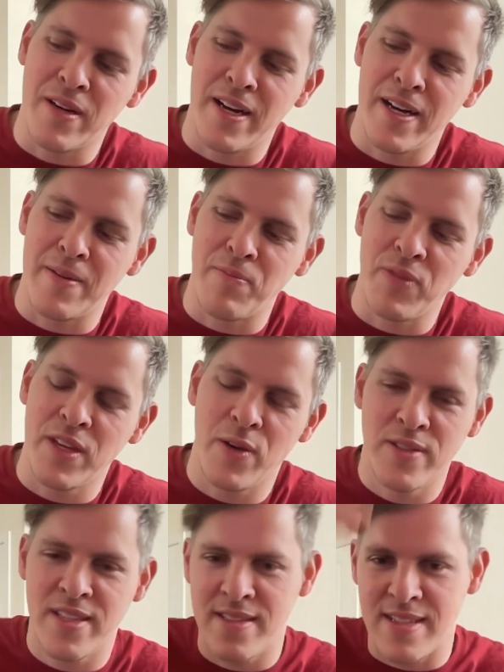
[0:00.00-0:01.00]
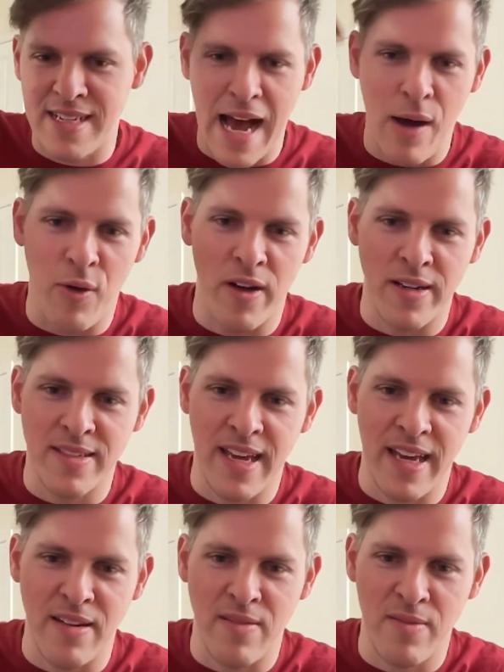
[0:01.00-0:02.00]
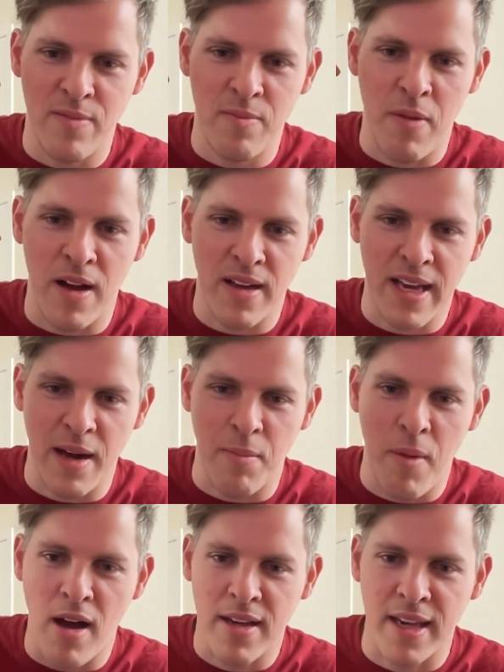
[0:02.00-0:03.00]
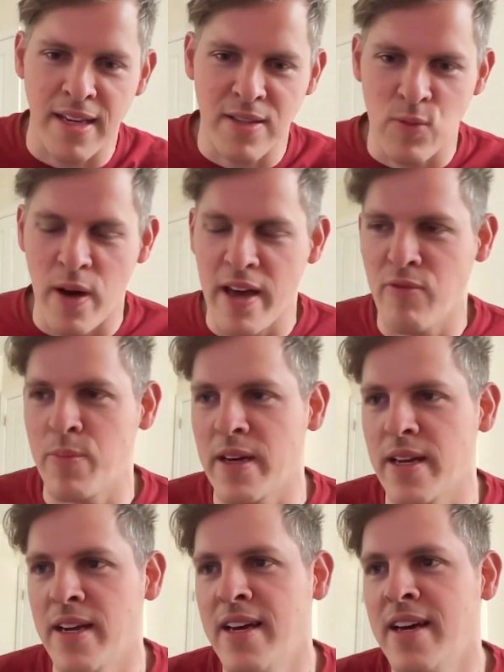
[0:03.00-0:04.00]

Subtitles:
He always has a towel on his head, kind of mocking his wife, but